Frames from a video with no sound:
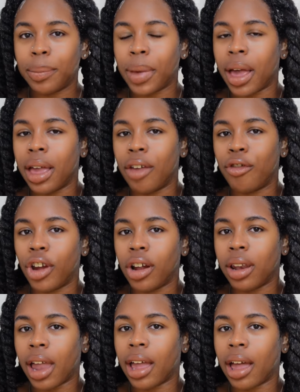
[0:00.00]
But if
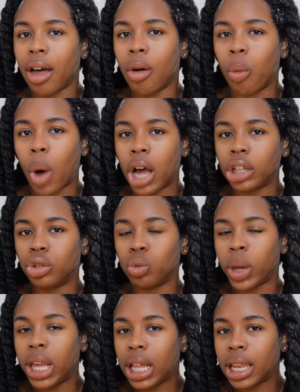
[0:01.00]
you're like a wash
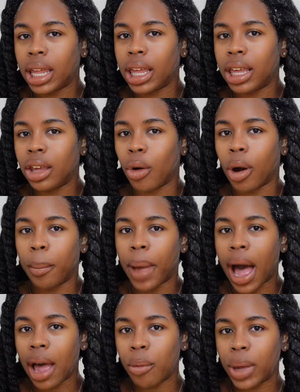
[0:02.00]
weekly or
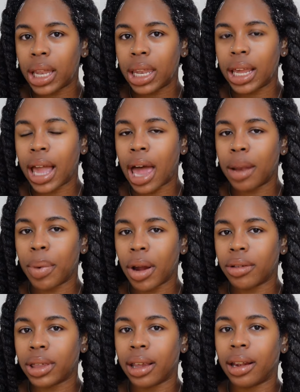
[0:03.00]
bi-weekly kind of
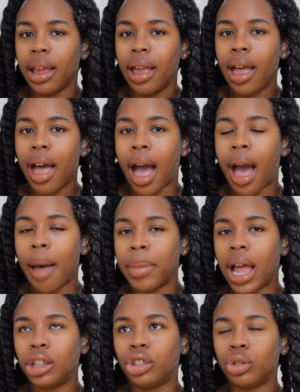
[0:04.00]
person, I'm
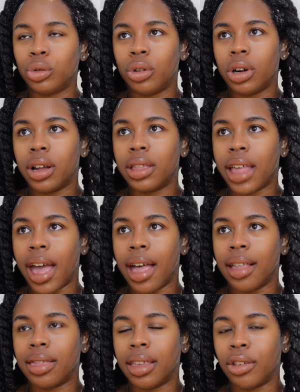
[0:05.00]
not sure
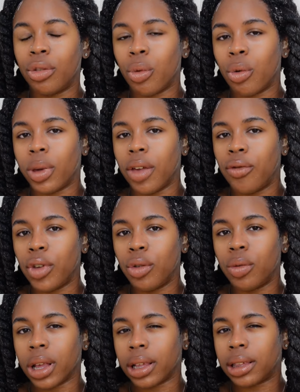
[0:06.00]
that this will give
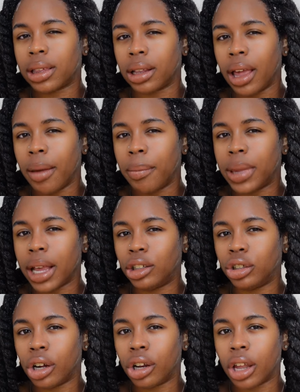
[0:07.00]
you the slip
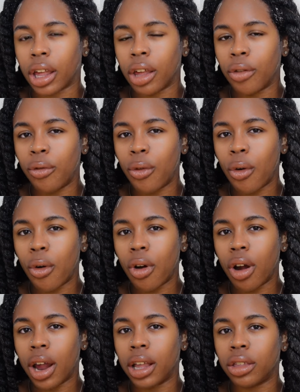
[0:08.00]
that you're looking for
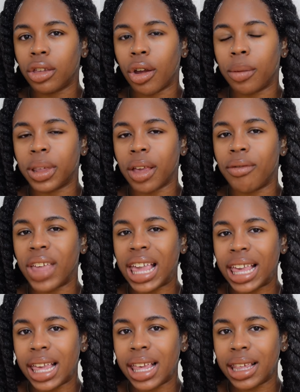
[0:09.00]
in terms of
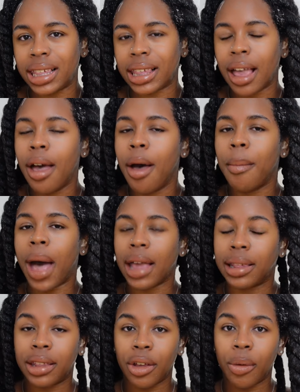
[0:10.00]
ease, but I
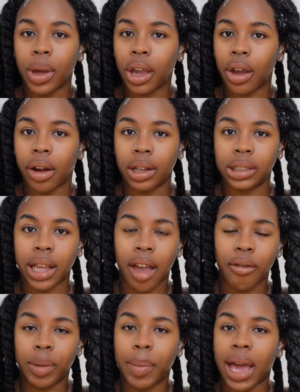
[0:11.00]
still encourage that
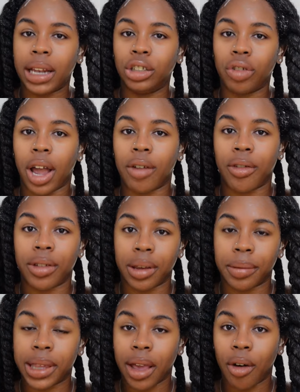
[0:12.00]
everybody try it for
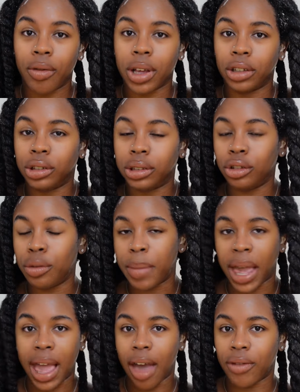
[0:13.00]
themselves, because you
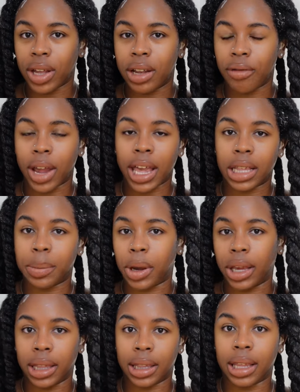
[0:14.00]
may have a different
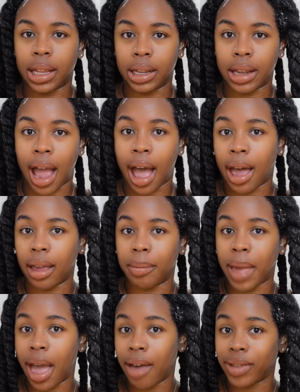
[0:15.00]
experience than
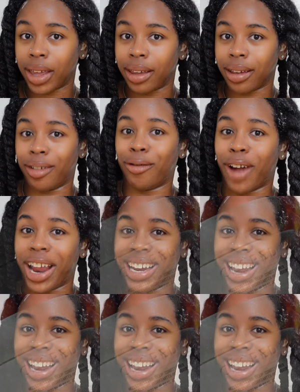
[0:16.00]
I'm having right